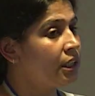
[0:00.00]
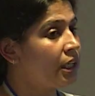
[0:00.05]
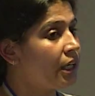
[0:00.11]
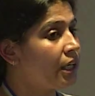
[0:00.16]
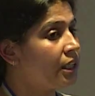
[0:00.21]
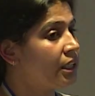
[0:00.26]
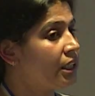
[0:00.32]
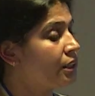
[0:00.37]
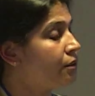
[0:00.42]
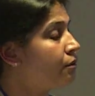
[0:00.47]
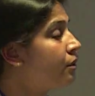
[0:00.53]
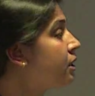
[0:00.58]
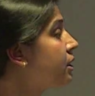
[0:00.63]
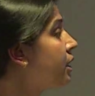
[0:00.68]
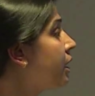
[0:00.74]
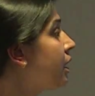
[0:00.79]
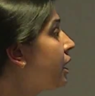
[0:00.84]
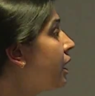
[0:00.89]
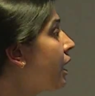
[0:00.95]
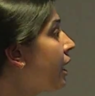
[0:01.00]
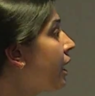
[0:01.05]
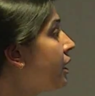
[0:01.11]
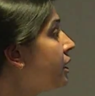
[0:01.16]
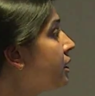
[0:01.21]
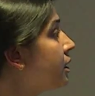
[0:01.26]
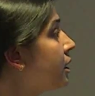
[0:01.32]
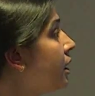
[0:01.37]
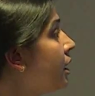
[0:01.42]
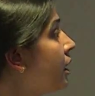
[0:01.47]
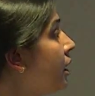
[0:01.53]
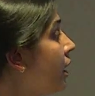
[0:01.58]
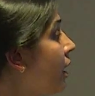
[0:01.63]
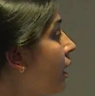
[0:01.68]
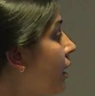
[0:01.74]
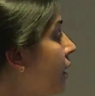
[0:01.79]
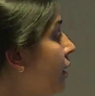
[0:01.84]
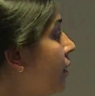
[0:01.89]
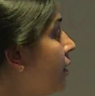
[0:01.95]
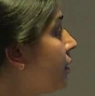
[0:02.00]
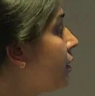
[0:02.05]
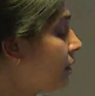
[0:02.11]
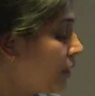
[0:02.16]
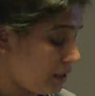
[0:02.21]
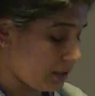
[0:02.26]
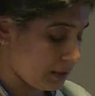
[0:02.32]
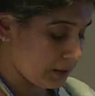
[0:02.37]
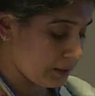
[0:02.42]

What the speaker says: and it was analyzed, and this